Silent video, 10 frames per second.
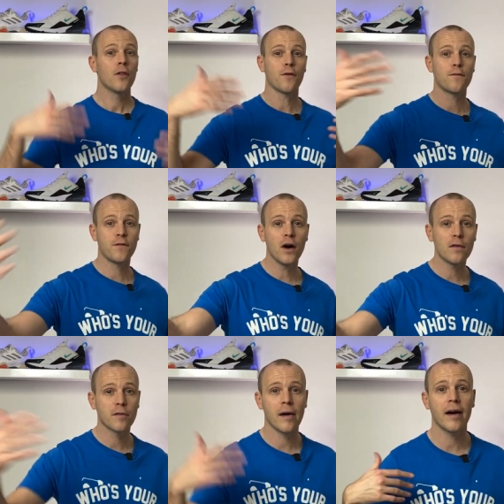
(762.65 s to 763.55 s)
the
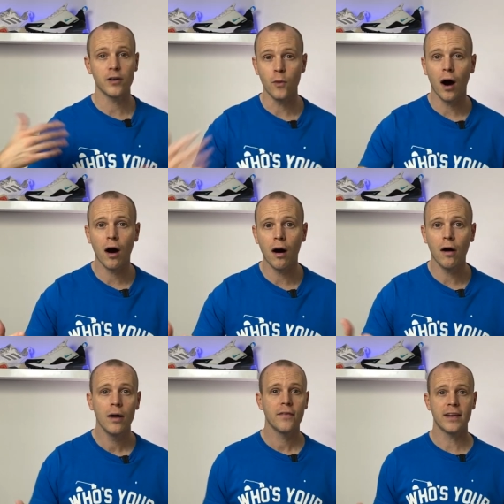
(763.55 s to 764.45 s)
further out you
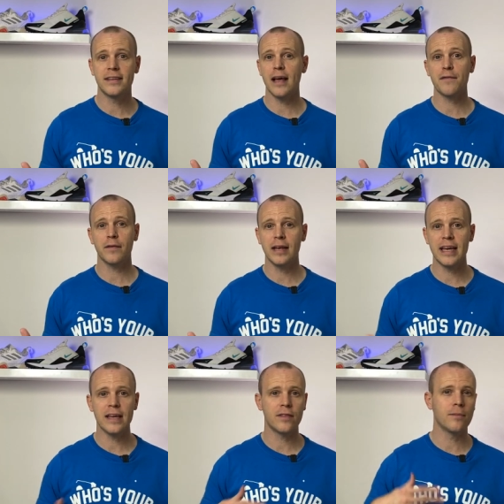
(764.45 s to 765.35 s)
are, then
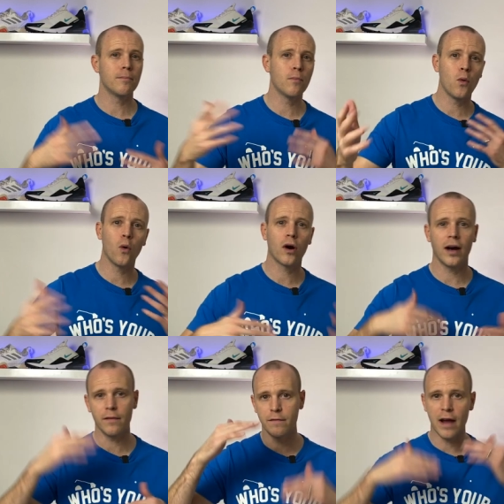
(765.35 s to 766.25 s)
definitely the more
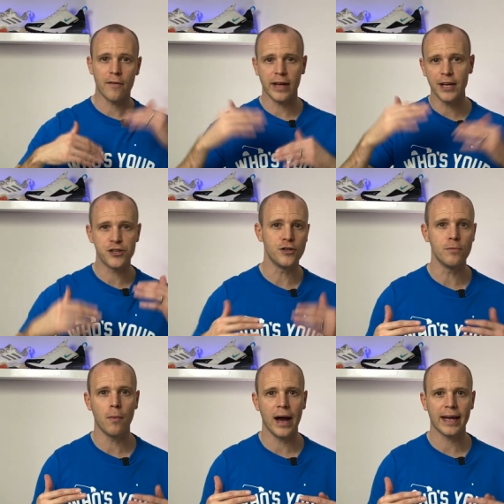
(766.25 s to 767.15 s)
kind of variation you
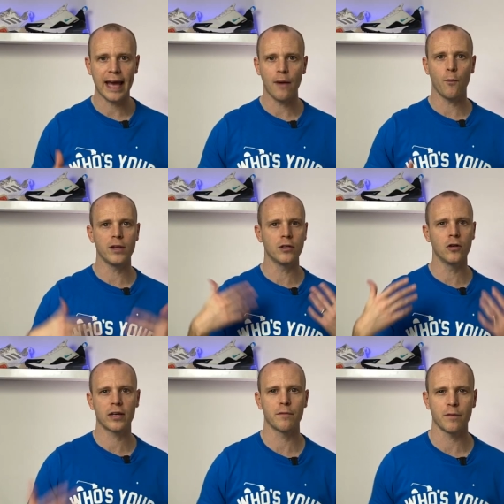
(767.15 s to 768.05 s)
might get when you're
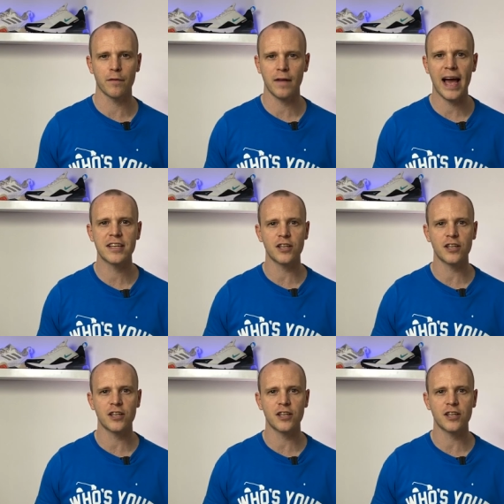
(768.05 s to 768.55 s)
looking for a flag.